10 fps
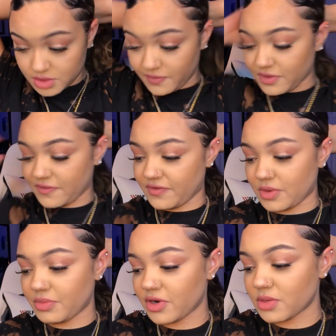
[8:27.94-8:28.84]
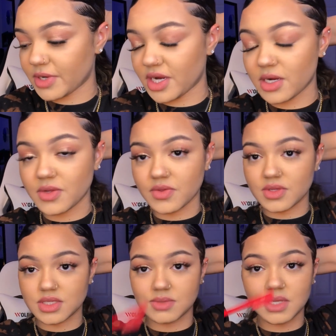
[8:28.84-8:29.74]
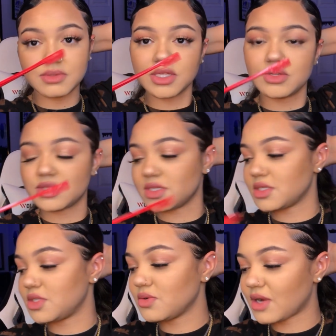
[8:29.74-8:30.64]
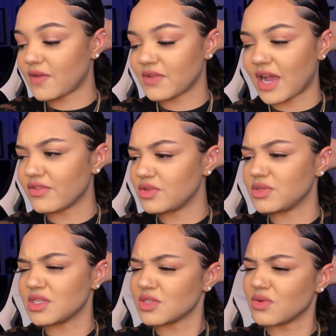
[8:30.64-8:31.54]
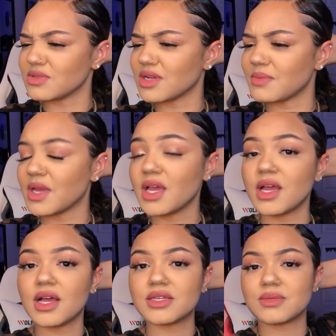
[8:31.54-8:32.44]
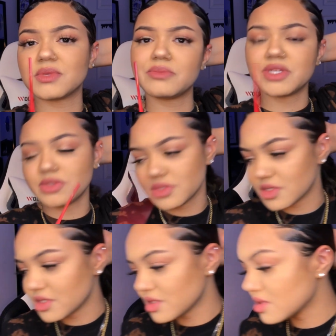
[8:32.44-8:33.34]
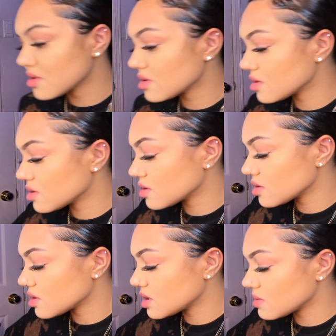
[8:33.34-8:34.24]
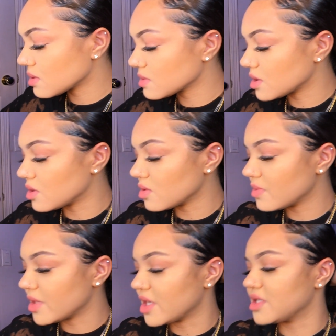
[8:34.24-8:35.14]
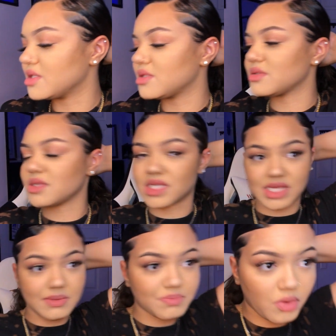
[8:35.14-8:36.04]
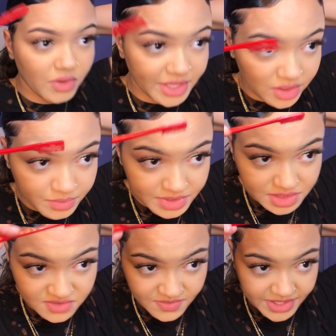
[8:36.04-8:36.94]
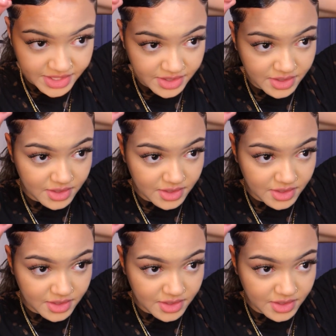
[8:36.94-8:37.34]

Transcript: So for the front part of my hair, sometimes I use this. You don't have to, I haven't used this the whole time. Sometimes I use this, sometimes I don't because it keeps pulling out pieces of my hair.